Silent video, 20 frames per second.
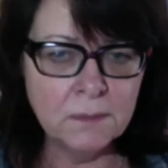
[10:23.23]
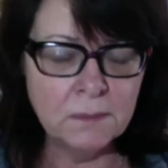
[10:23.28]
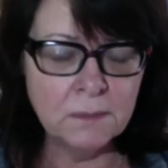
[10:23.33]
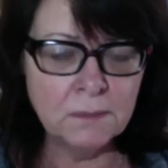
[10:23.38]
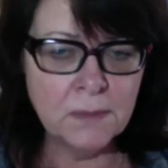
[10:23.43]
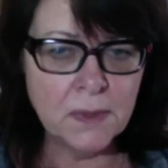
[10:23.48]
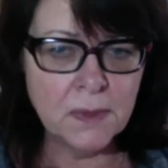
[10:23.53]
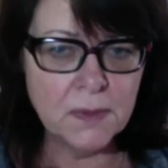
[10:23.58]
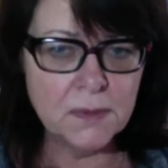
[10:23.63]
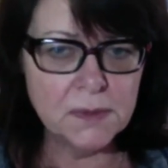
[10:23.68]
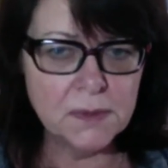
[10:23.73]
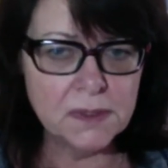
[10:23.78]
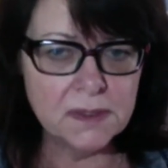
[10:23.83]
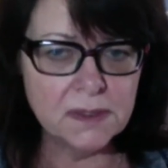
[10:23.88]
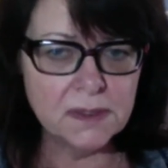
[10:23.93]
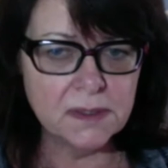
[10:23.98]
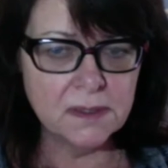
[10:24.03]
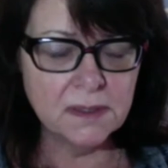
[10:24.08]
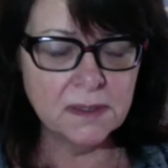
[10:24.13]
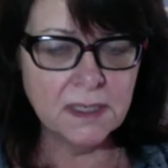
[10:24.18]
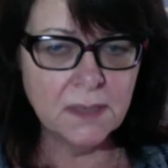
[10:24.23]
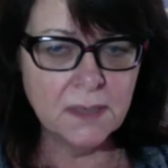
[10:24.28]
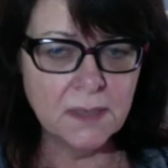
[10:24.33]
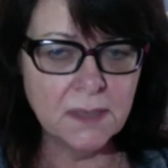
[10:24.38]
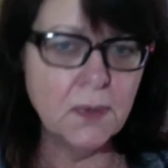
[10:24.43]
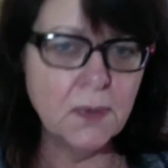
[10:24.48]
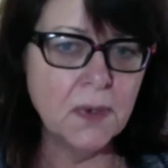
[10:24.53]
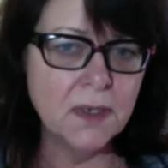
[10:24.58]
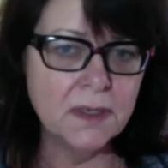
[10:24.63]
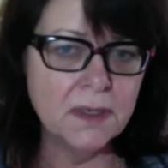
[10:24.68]
most
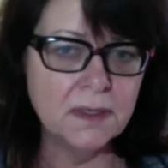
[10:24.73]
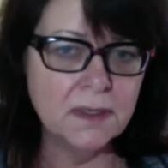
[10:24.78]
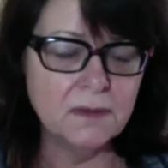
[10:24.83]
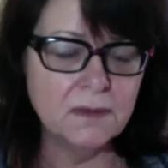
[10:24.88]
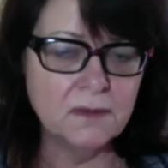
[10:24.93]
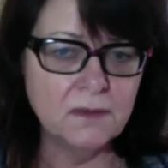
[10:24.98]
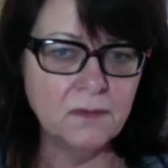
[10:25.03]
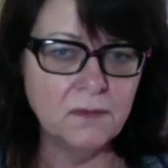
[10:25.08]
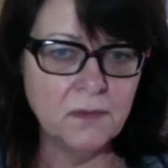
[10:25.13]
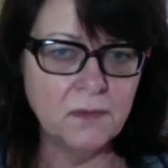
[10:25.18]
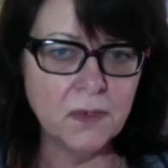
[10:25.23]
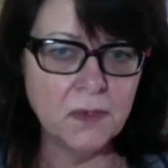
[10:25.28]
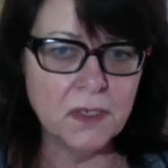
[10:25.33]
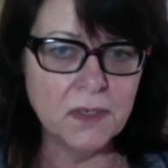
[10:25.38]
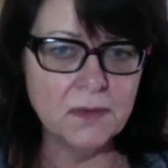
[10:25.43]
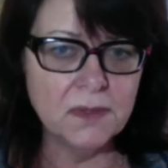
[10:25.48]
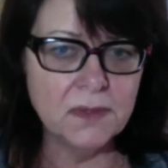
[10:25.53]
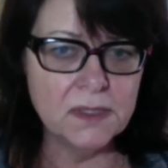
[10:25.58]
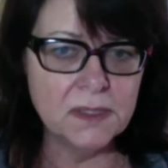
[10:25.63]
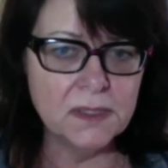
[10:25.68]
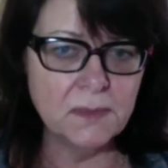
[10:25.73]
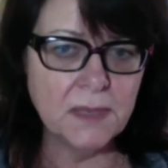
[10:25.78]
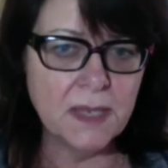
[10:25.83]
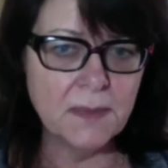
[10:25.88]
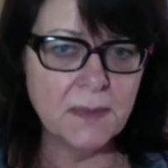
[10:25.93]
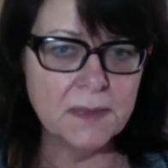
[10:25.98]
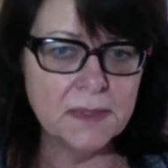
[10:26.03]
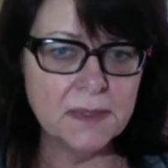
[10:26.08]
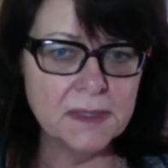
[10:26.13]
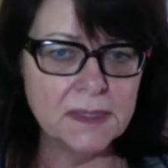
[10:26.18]
important for you is to be
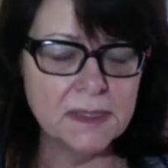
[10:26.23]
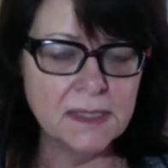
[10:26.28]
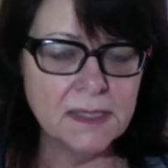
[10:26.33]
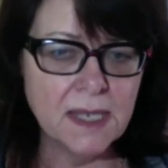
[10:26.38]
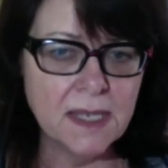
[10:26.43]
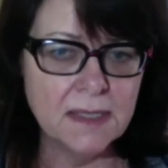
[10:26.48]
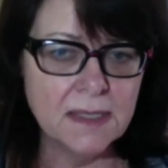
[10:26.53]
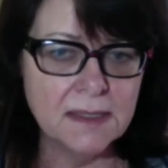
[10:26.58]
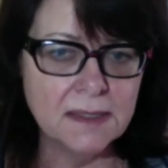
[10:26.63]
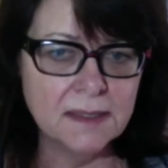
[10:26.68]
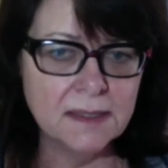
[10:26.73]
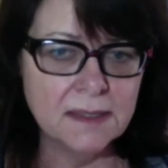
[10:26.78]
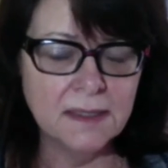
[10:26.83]
able to set